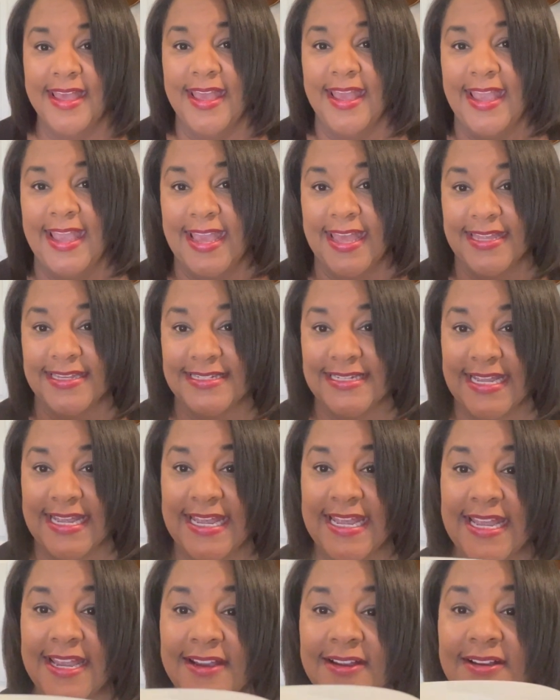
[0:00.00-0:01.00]
and
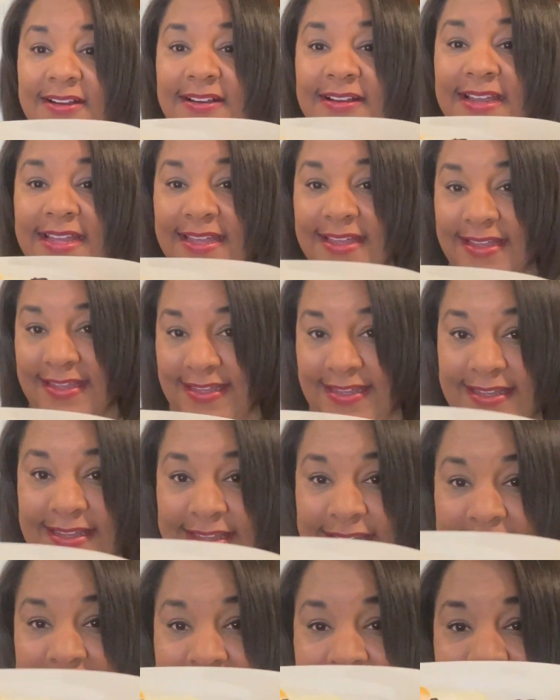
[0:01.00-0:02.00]
here
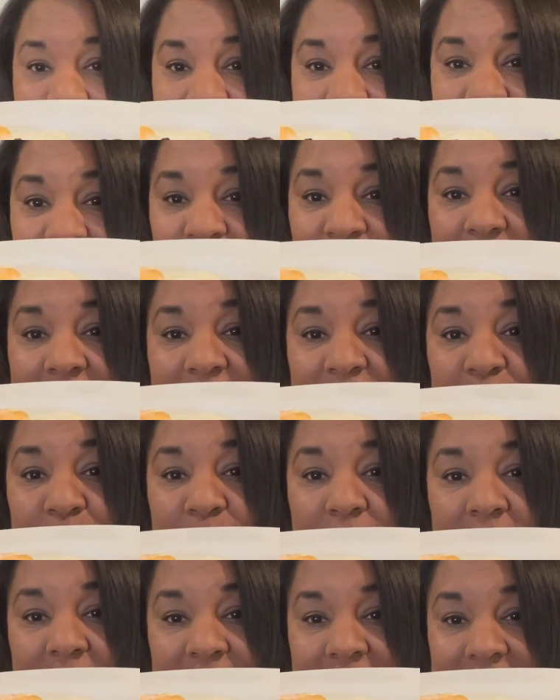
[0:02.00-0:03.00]
is the final
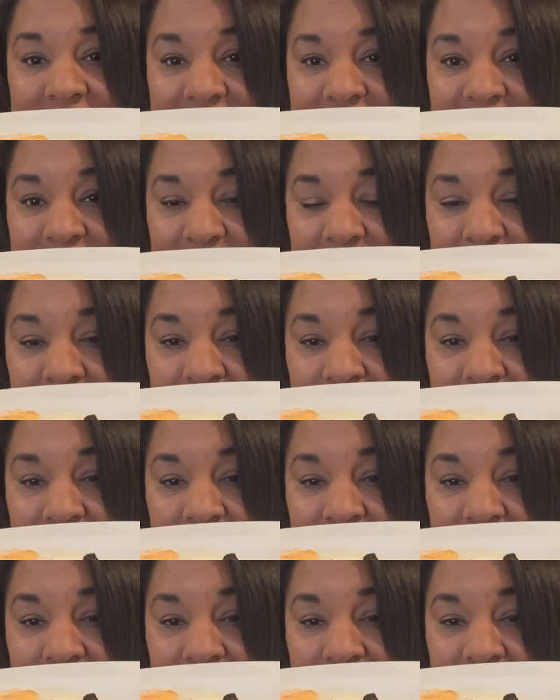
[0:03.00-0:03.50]
product.